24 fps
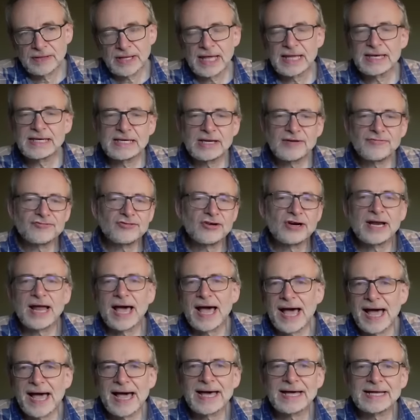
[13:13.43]
in different
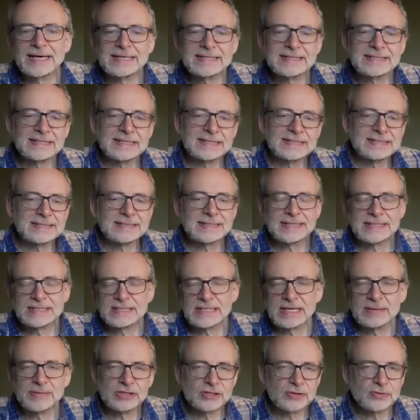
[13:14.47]
hands, Sun
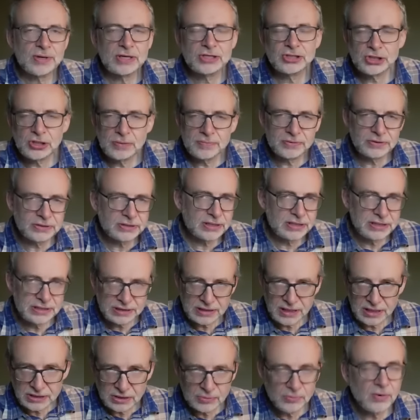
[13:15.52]
semi-square Jupiter is
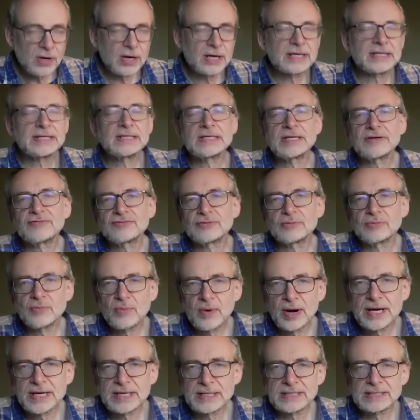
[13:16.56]
going to work in different
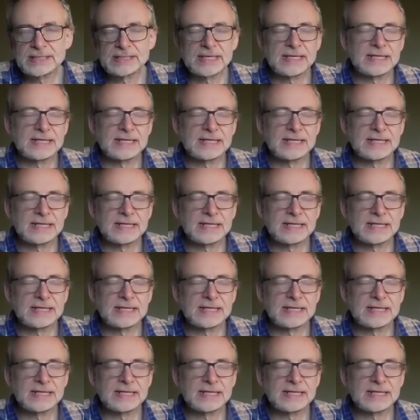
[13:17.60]
ways.